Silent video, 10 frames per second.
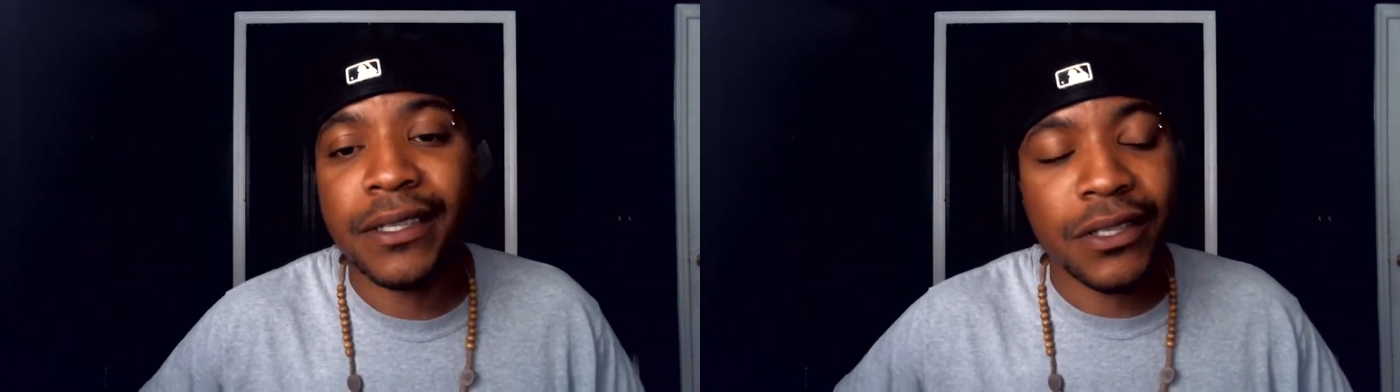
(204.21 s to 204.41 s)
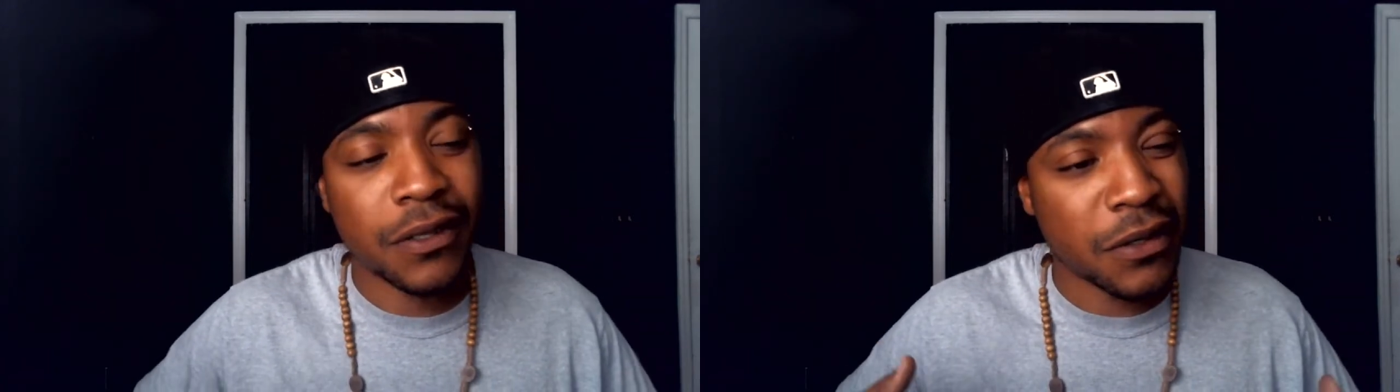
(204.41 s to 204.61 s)

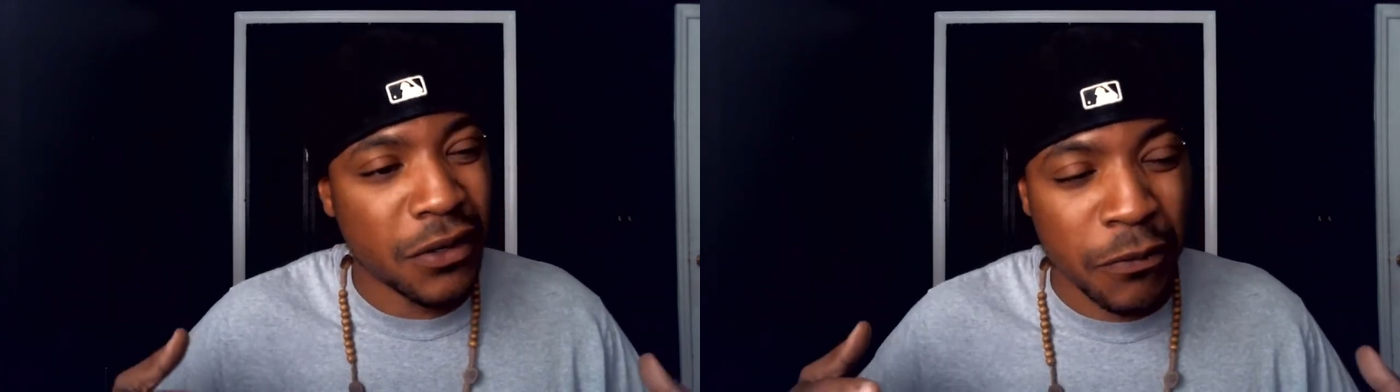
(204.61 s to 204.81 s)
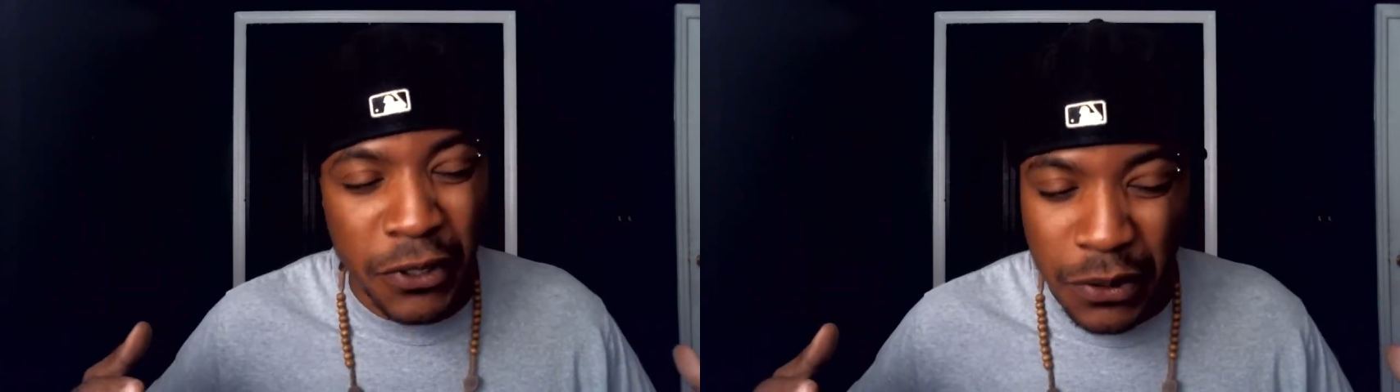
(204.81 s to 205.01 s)
This
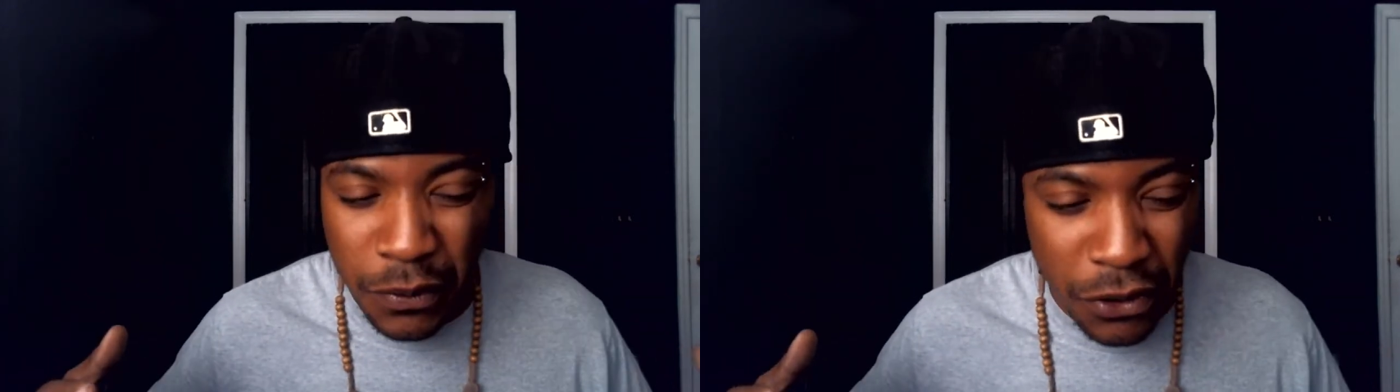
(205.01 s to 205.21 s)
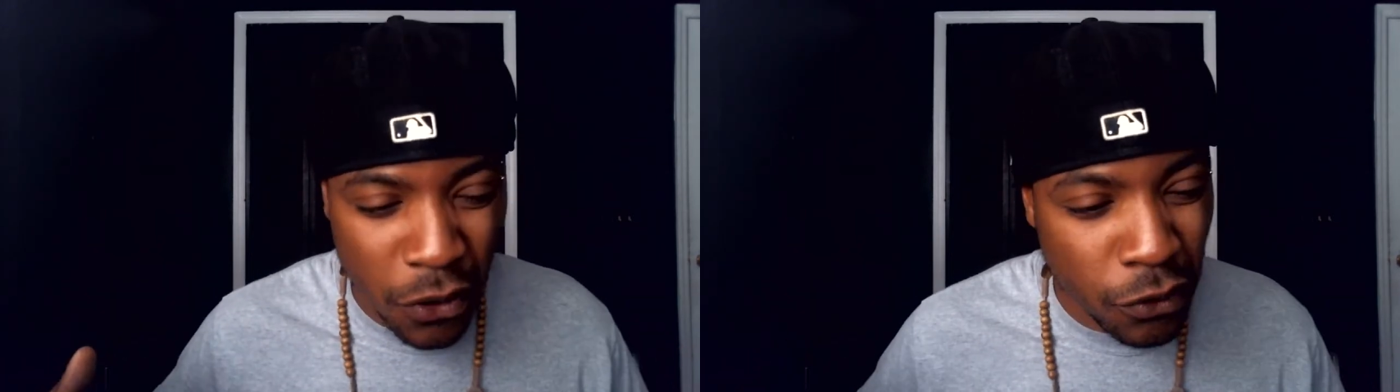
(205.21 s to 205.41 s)
is
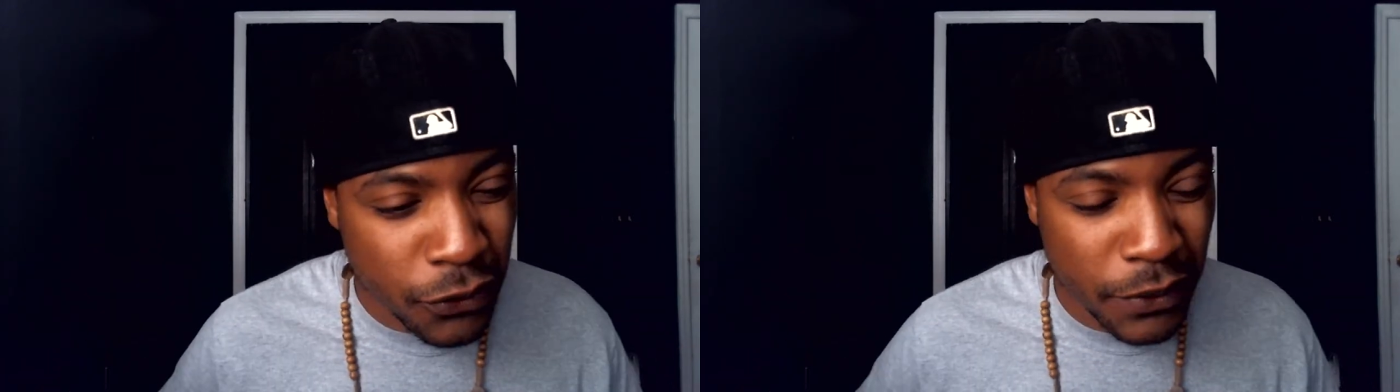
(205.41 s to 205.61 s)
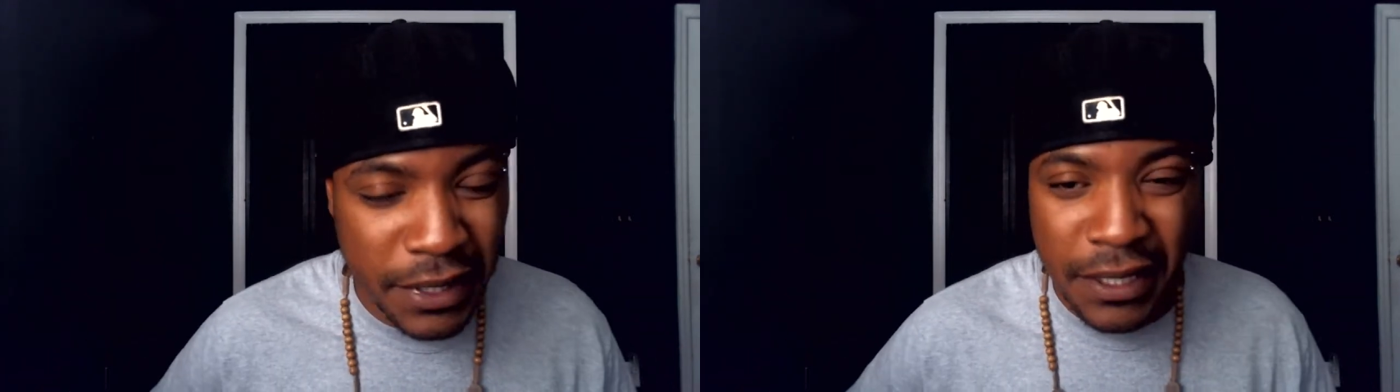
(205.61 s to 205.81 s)
between the whole
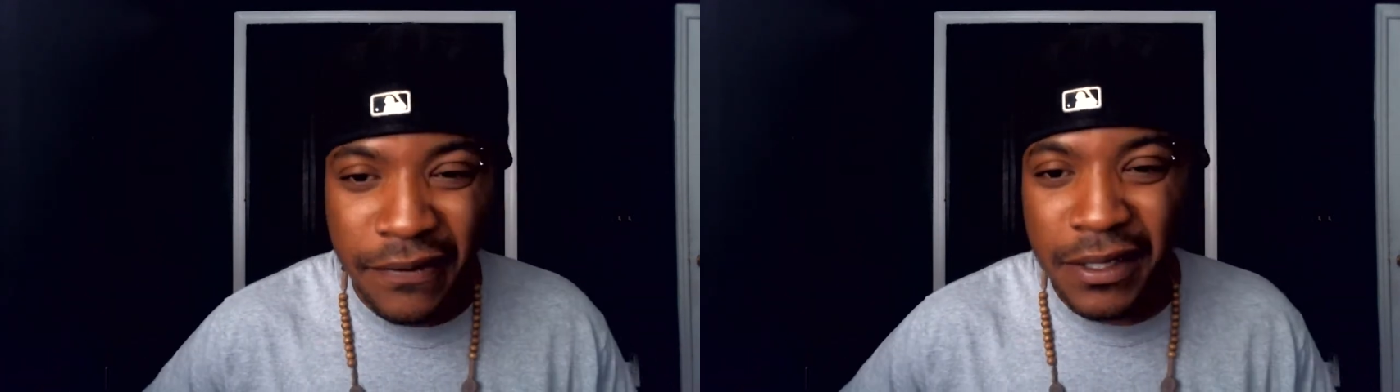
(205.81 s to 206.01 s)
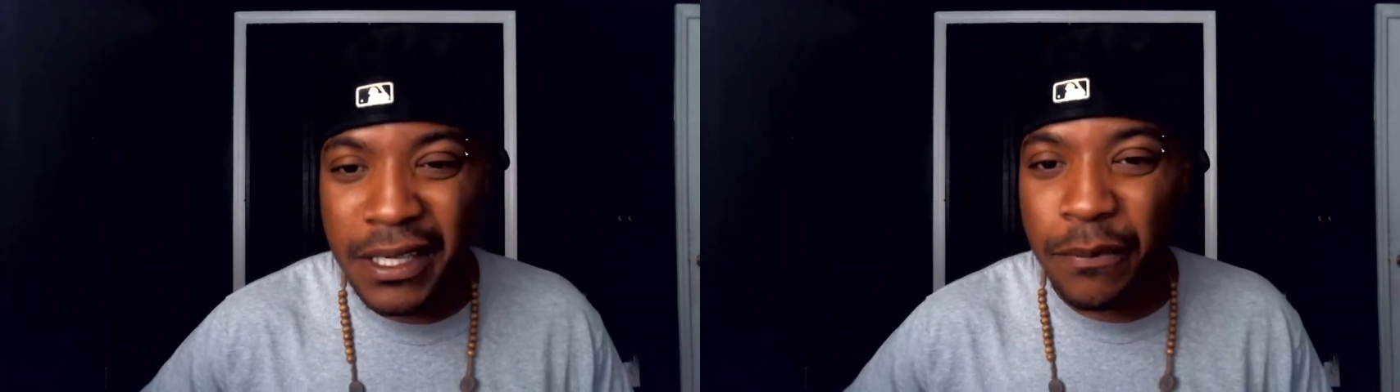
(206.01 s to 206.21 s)

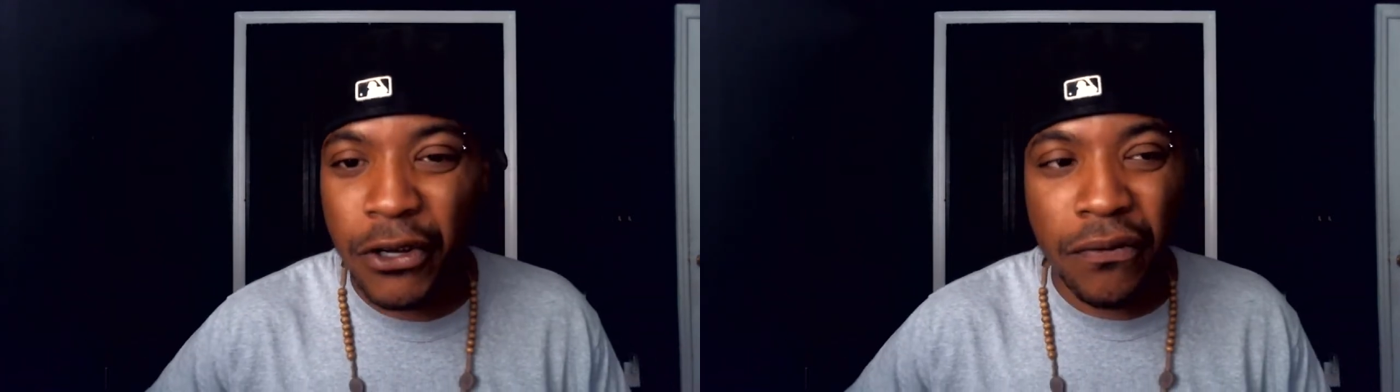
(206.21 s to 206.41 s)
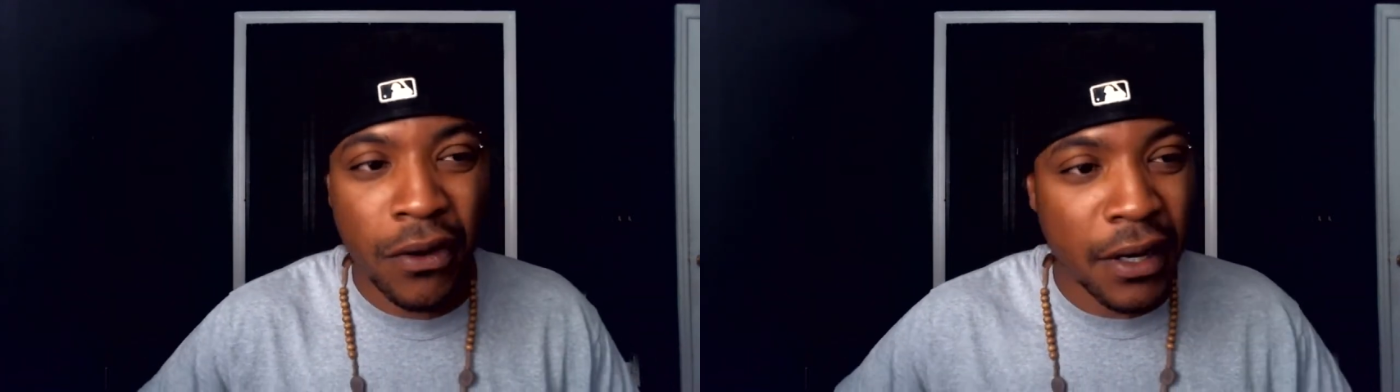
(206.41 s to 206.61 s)
2017
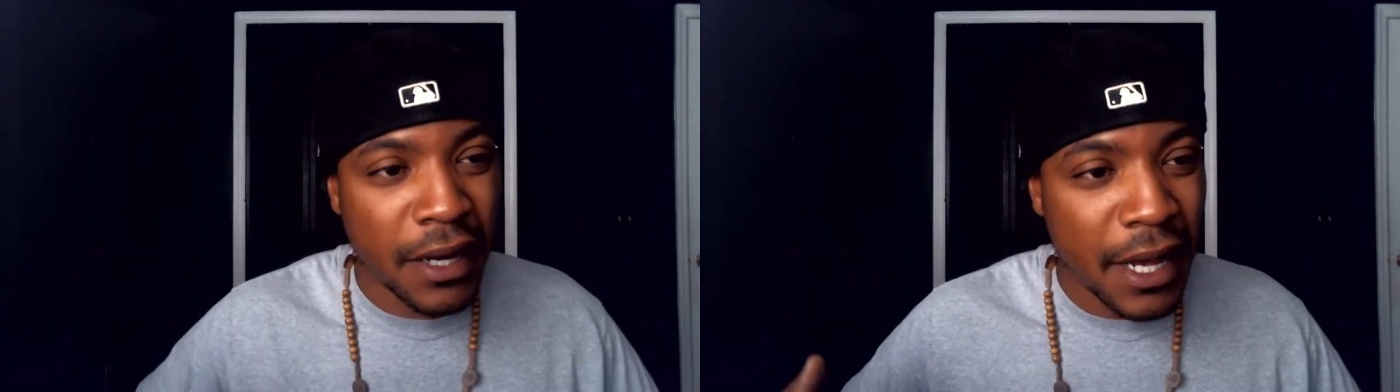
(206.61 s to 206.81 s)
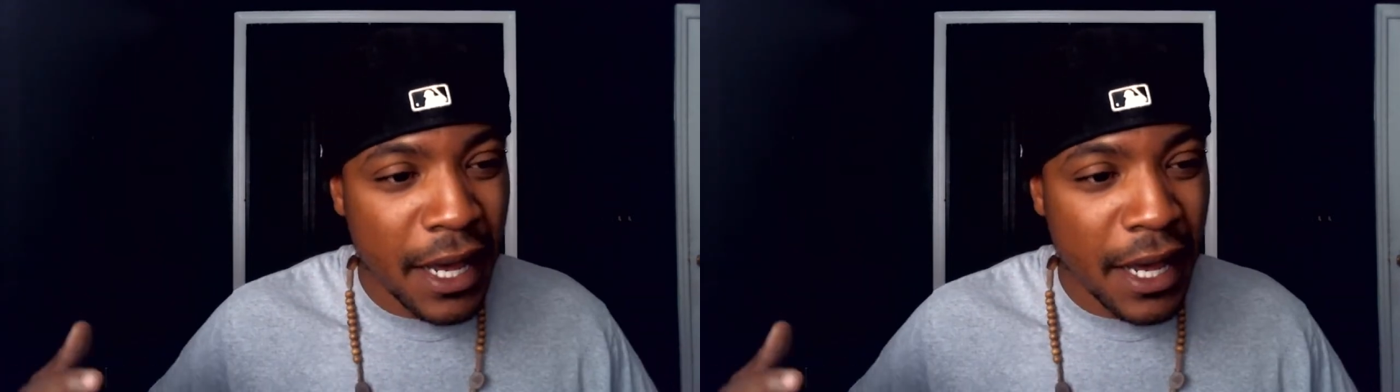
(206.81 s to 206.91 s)
bull run,